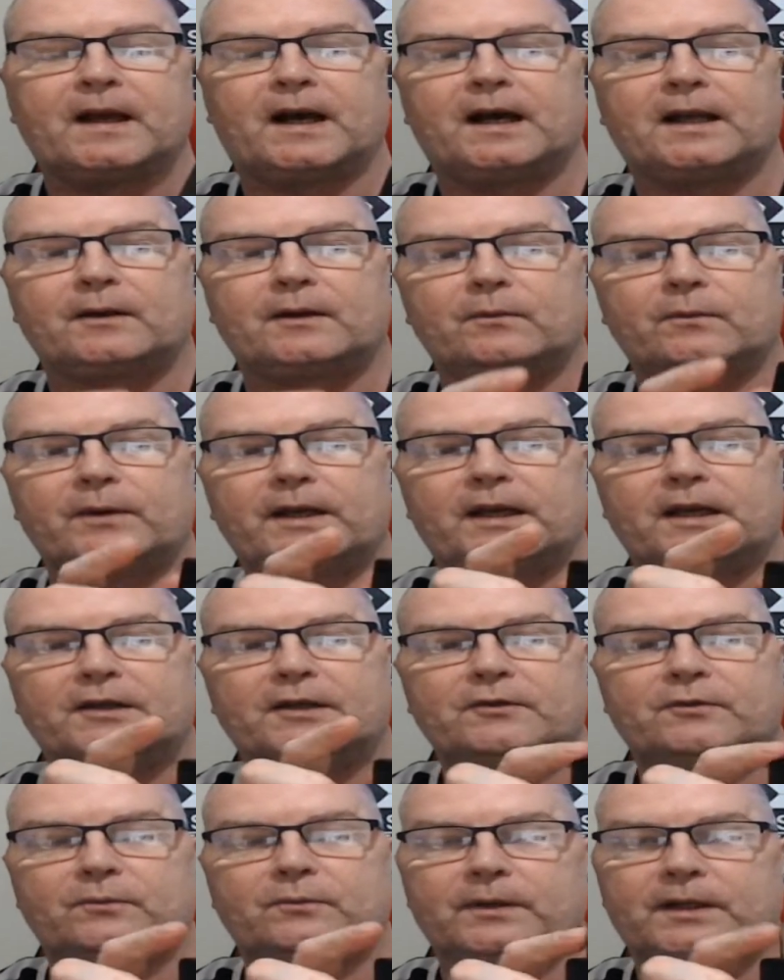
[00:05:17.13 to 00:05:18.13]
And it
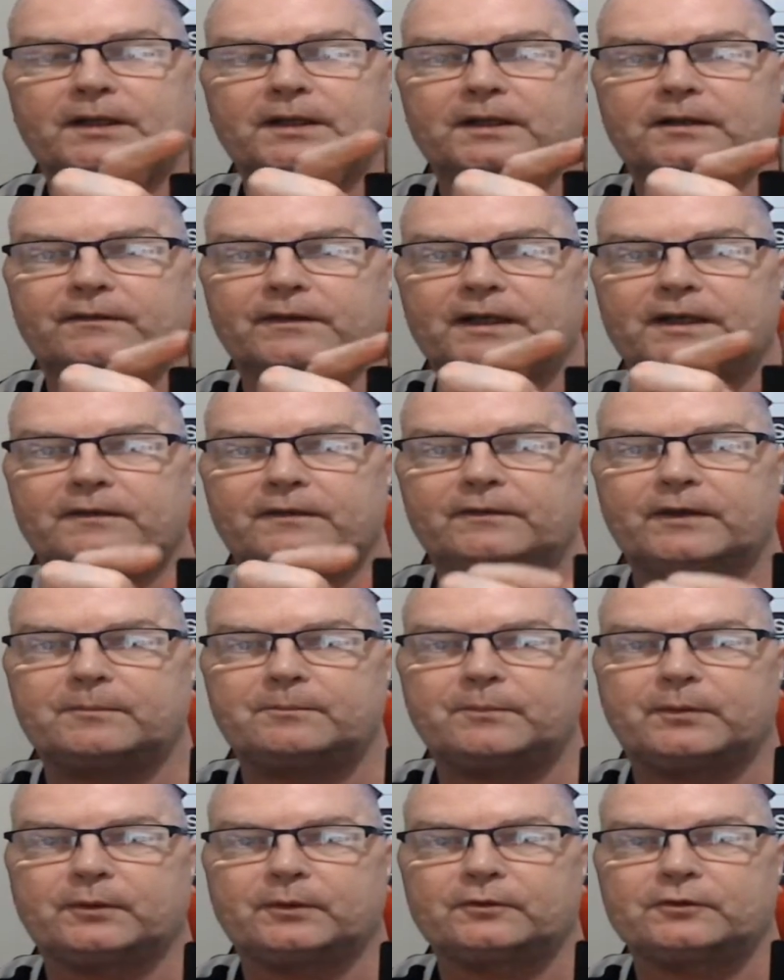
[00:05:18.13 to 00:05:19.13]
works with the Vandy
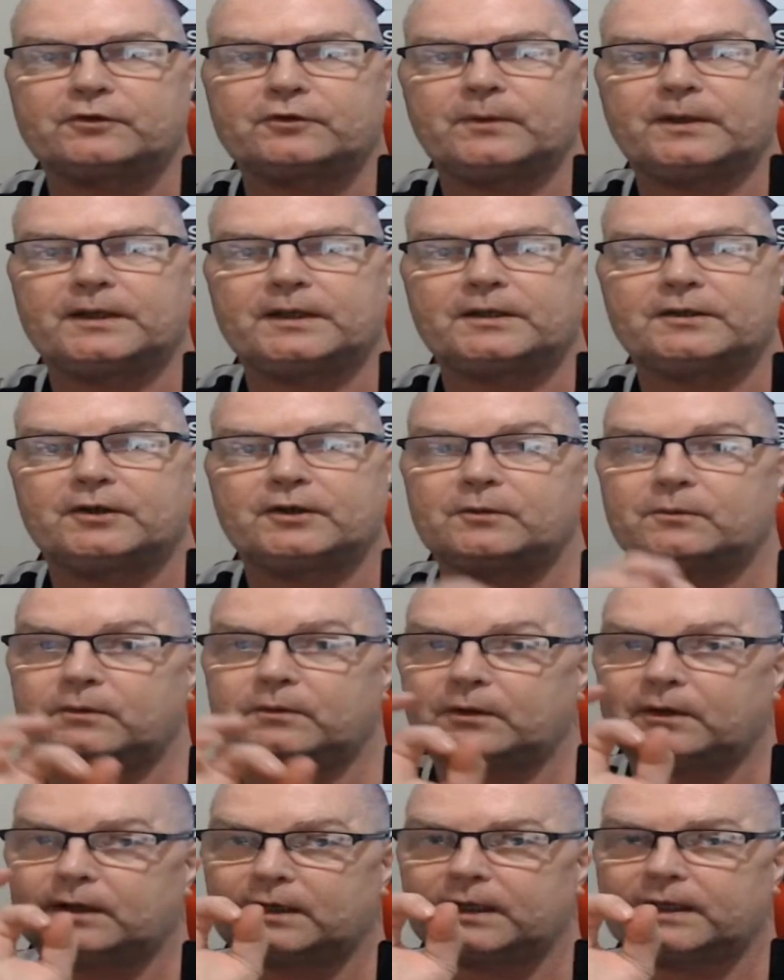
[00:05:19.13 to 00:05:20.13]
Vape Pulse 22
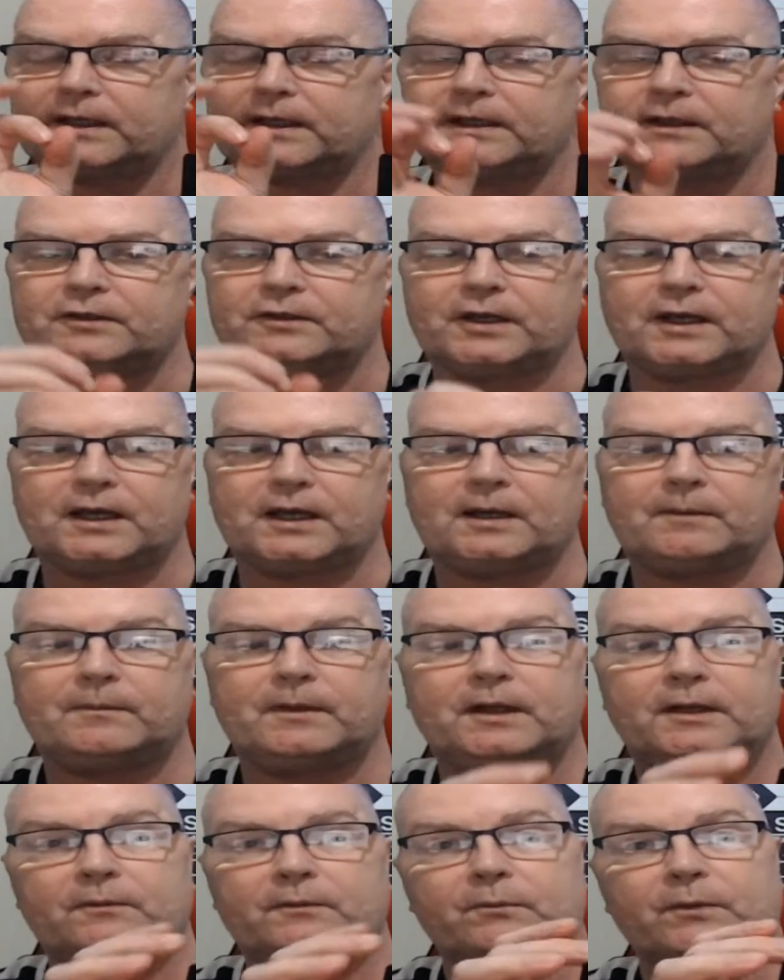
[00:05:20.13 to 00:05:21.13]
like a
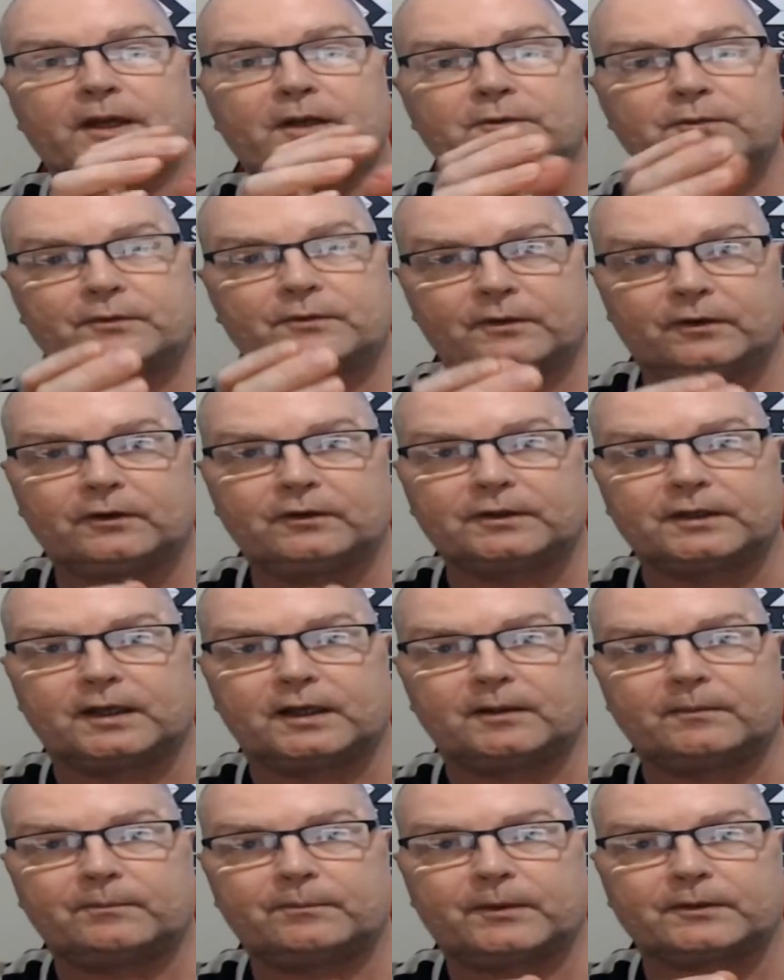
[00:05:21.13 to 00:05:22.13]
charm. It works with
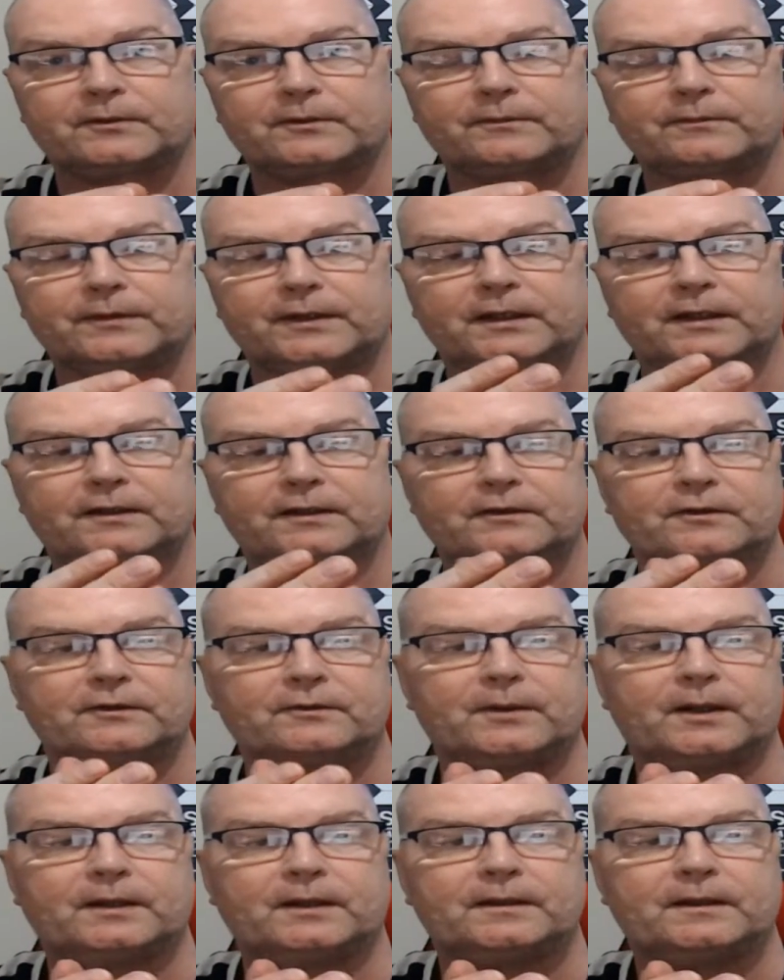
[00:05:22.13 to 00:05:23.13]
other bottom feeders
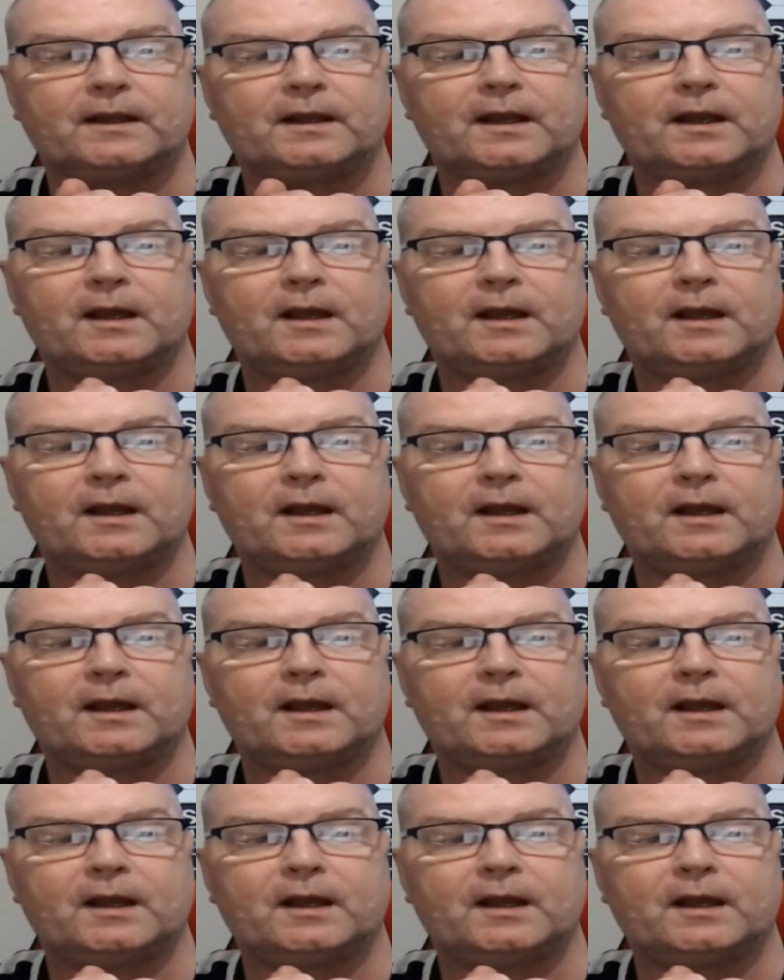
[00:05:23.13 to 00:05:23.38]
as well.